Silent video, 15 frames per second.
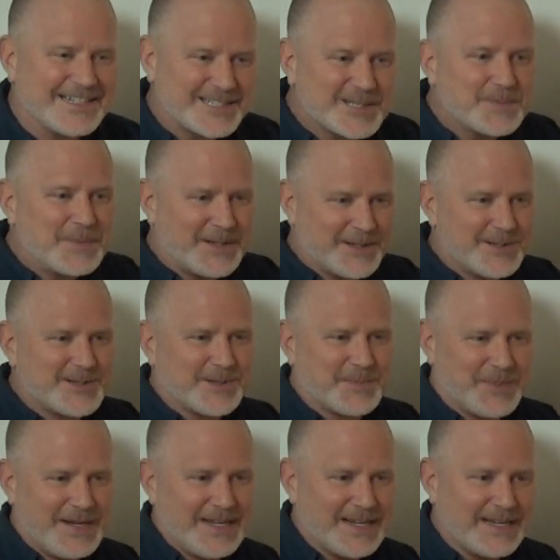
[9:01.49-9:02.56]
as spiritual
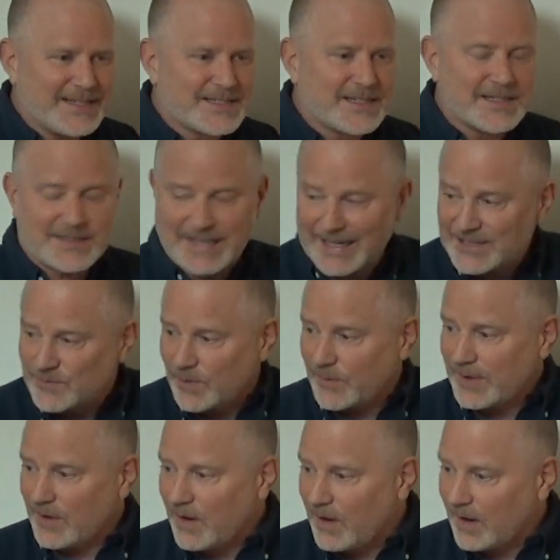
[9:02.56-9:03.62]
beings, because that's what
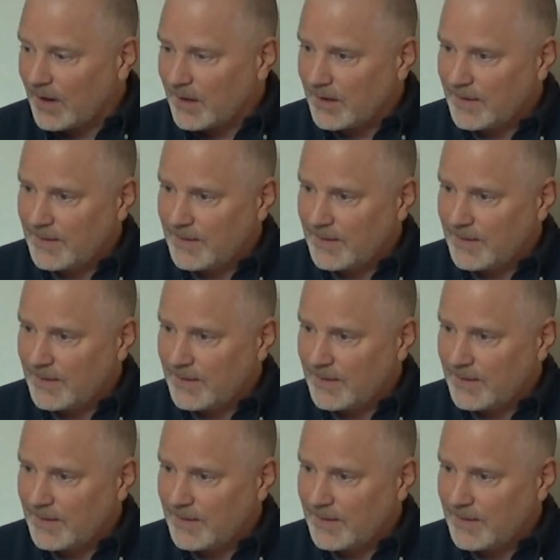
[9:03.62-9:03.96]
we are.